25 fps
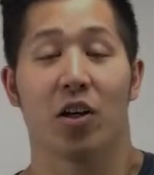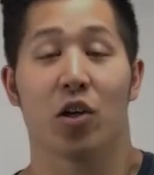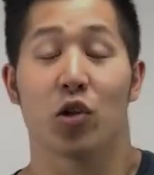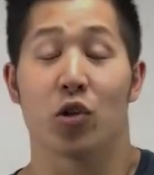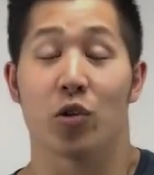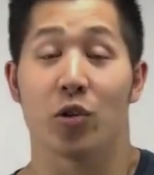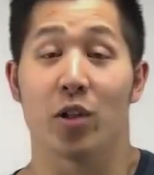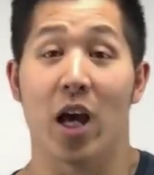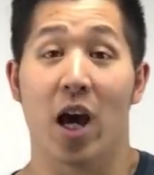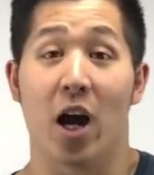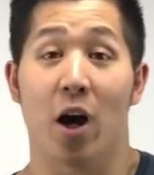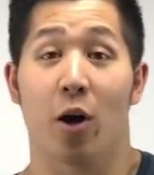
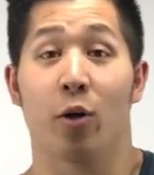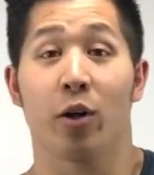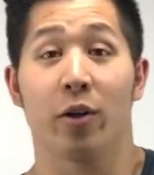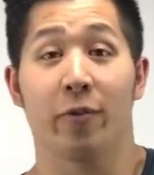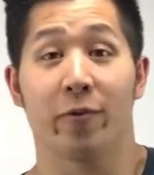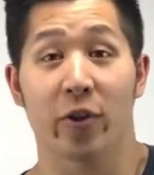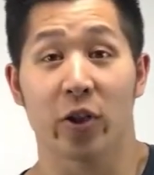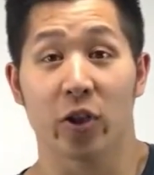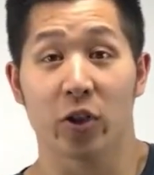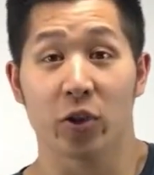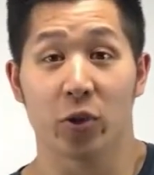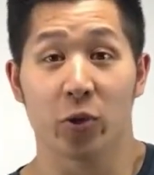Now,
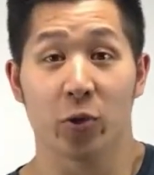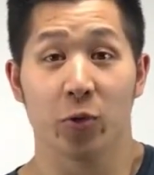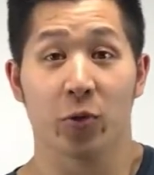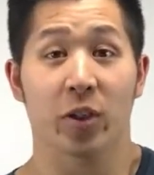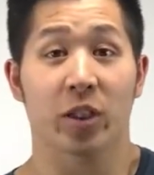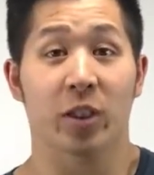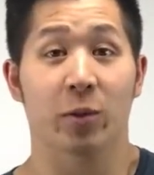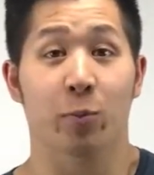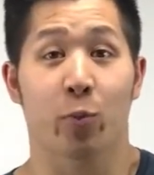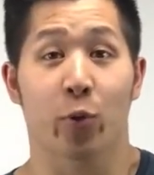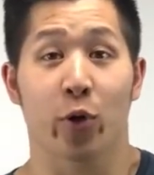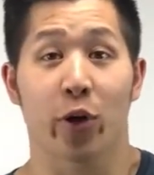if you can do the
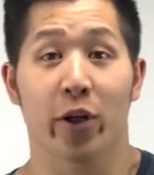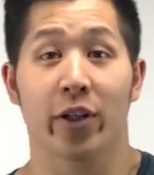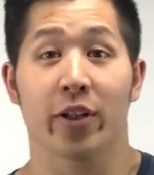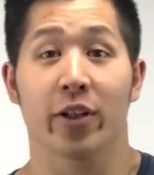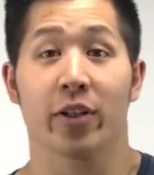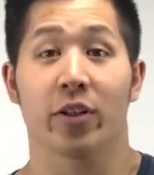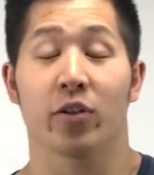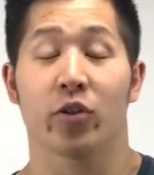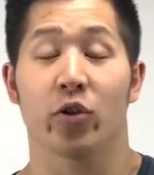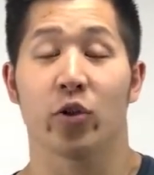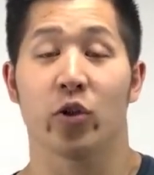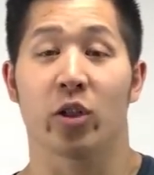
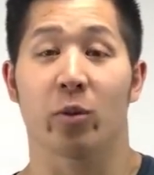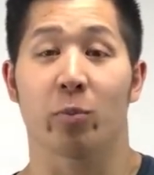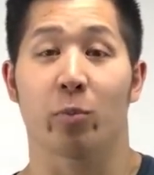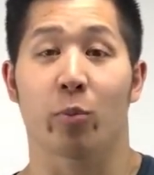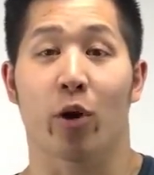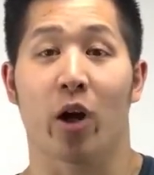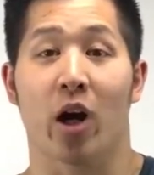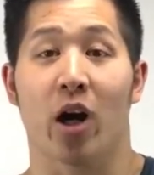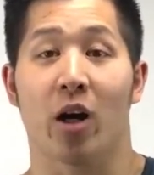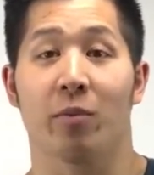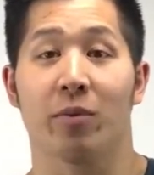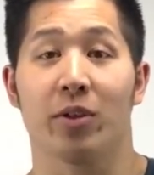spring, you can
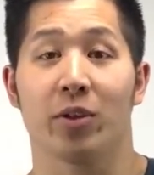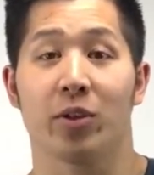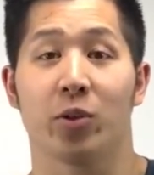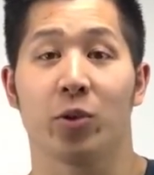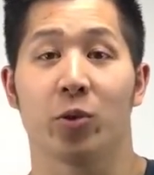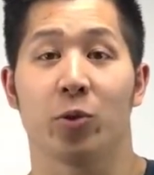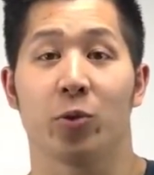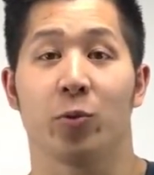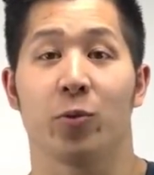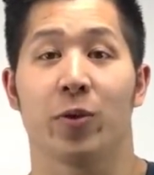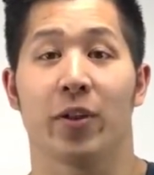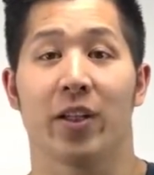probably
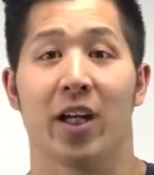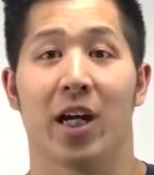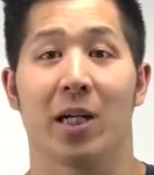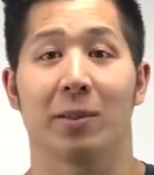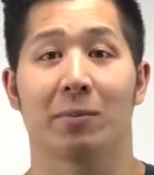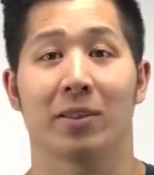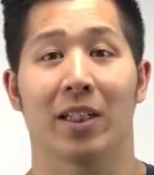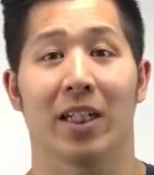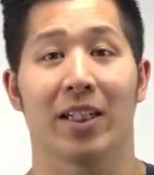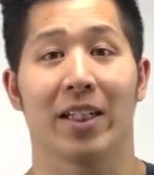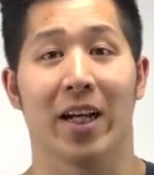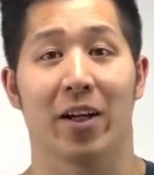do the
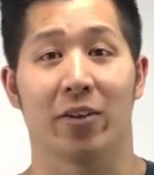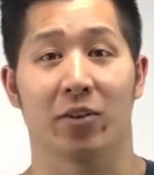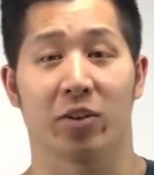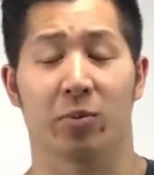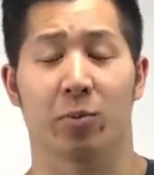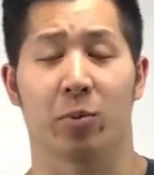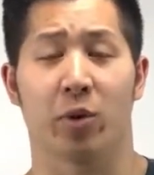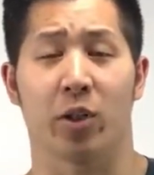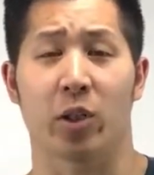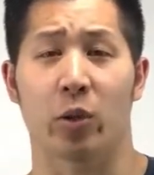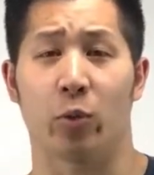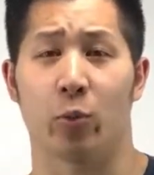upside down
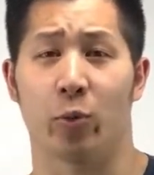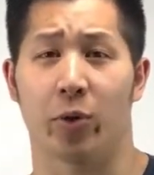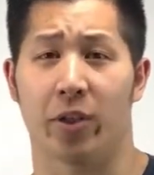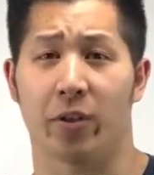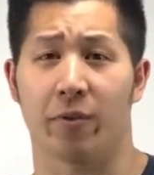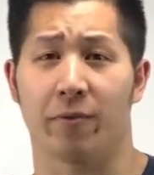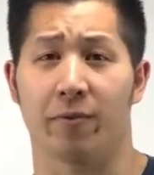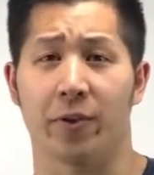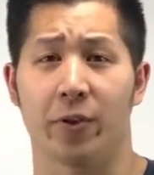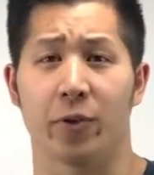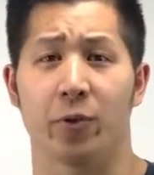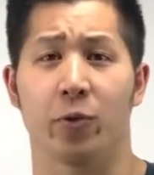spring with a
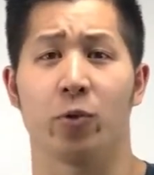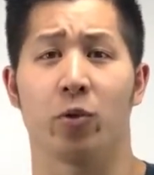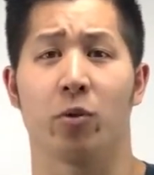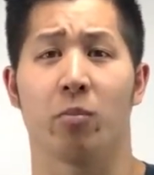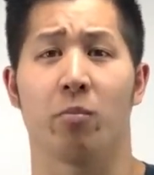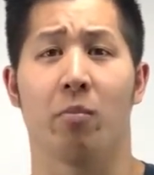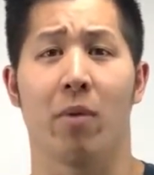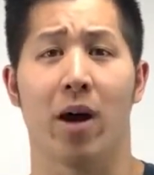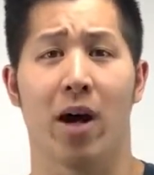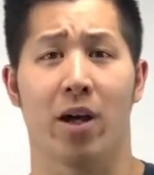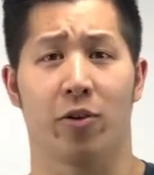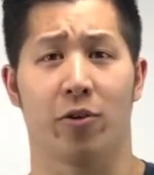few
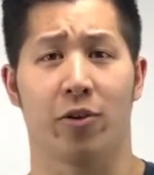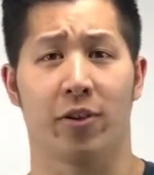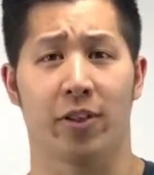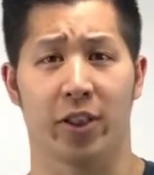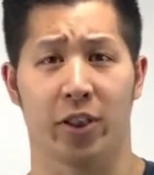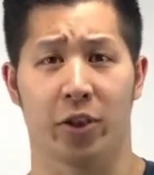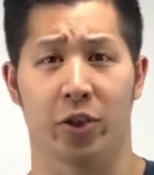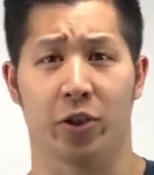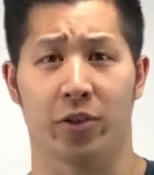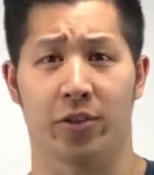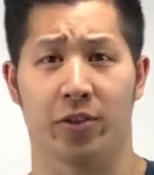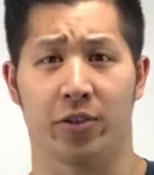minor
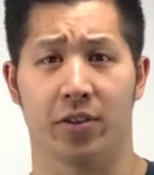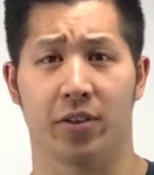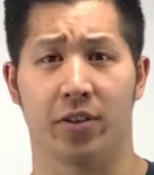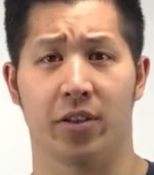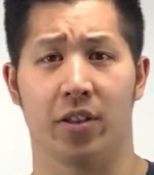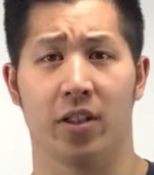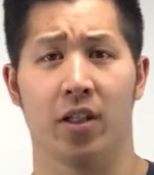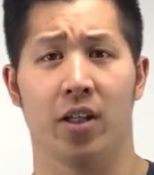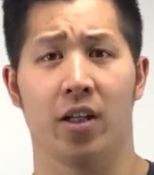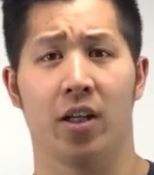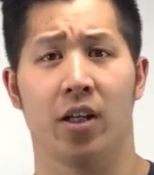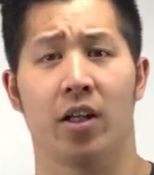additions.
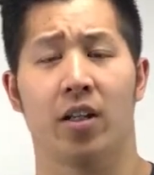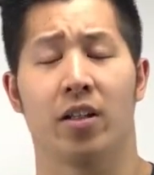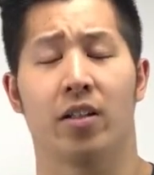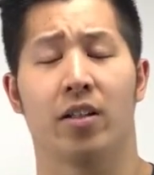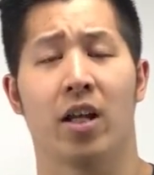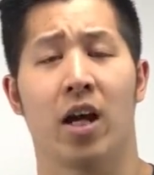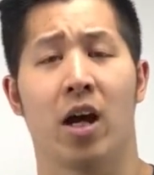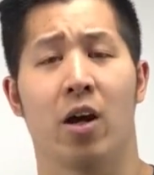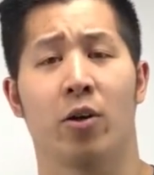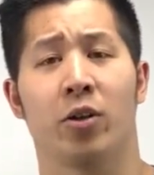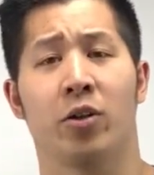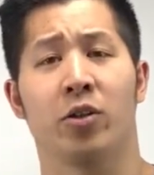
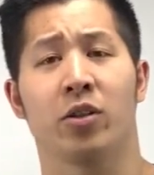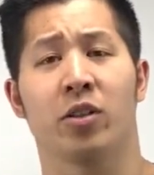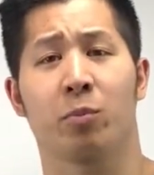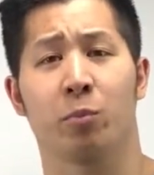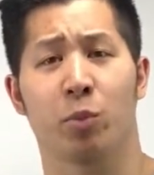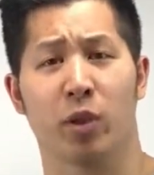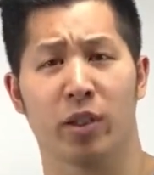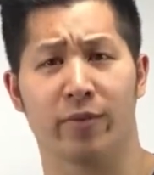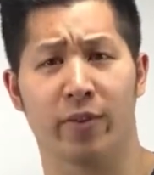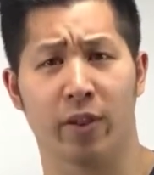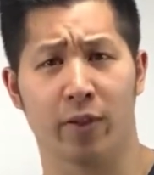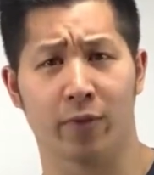Now, here's a
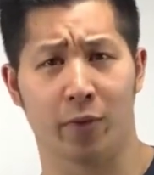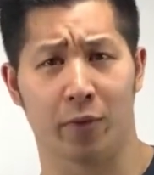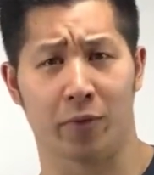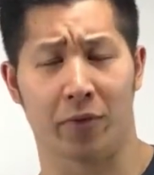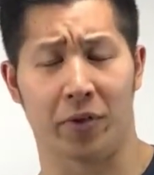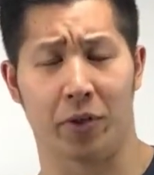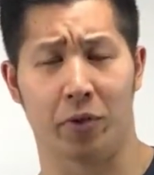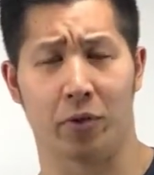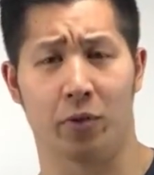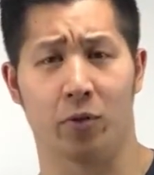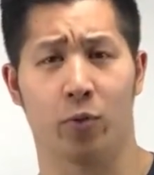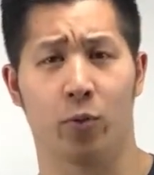brief
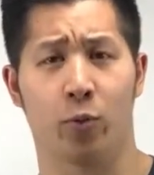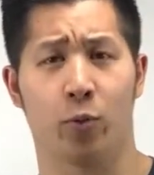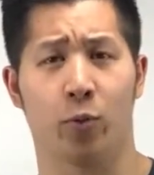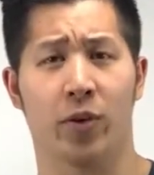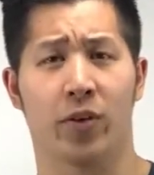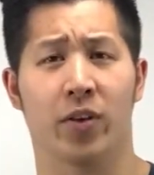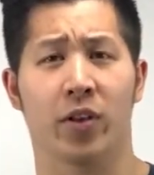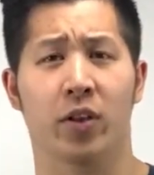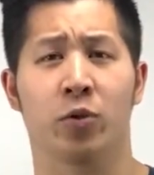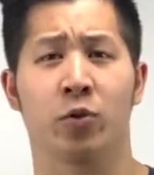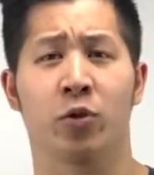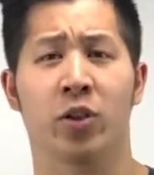overview.
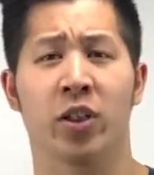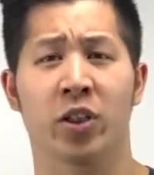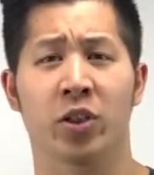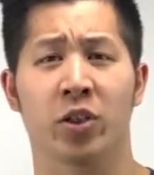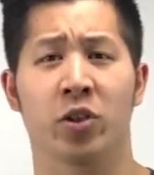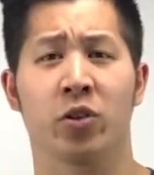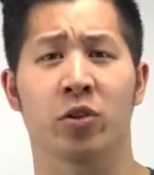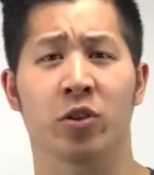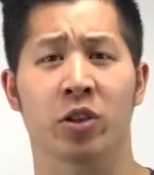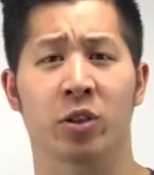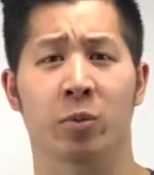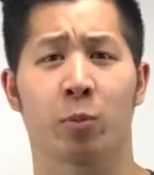With the
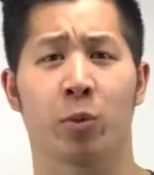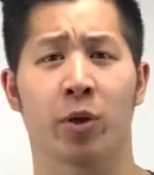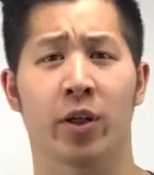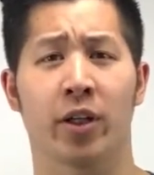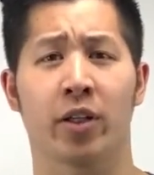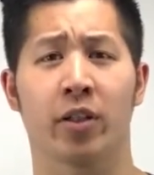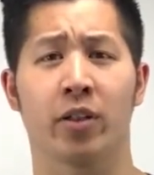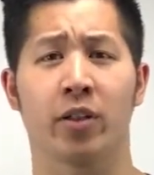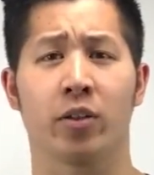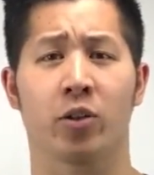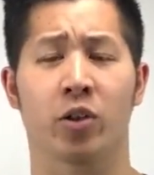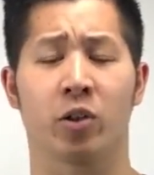traditional
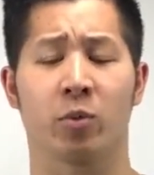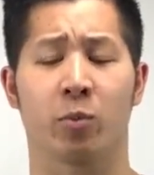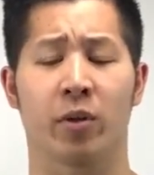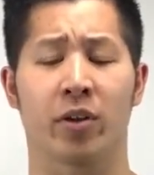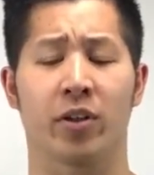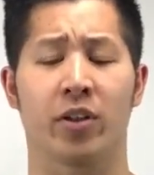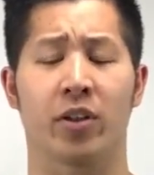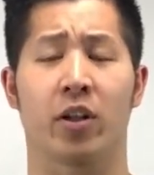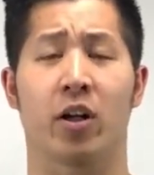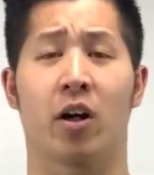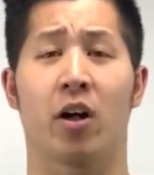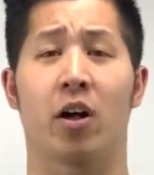spring, you
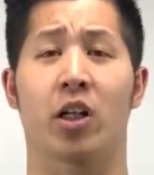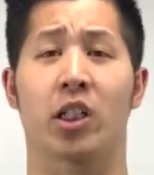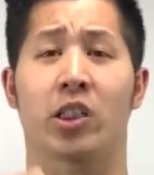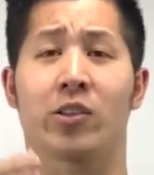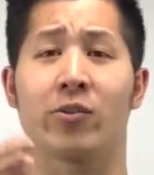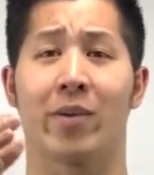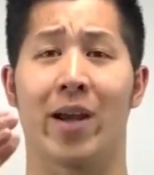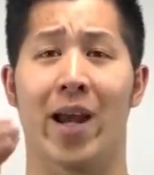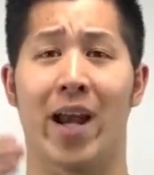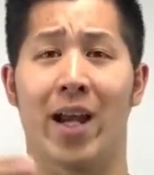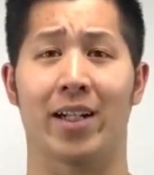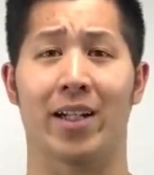spring the cards
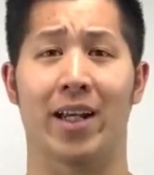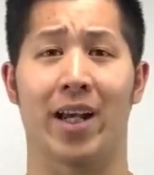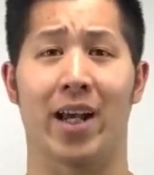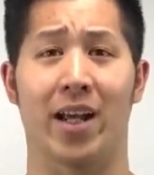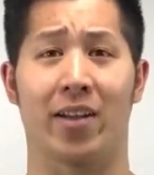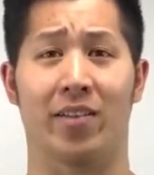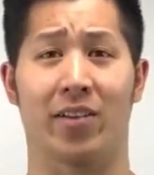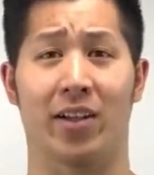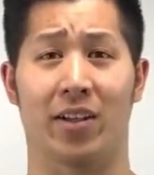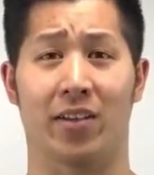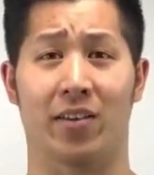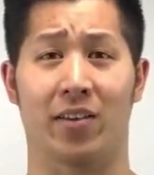from hand to
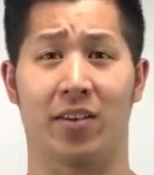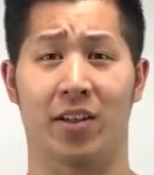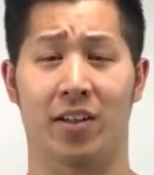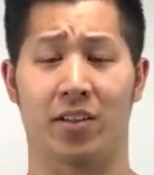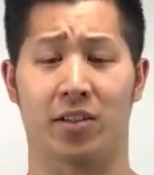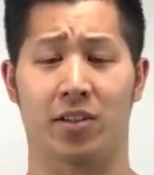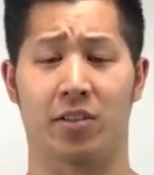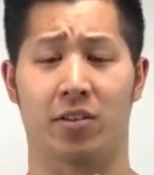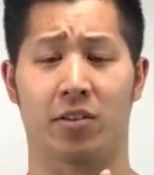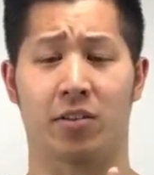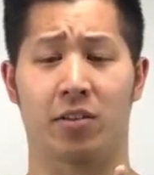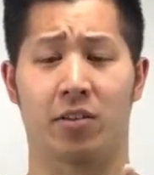hand like
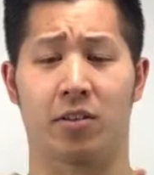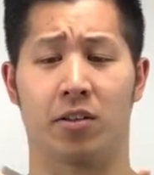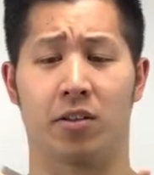this.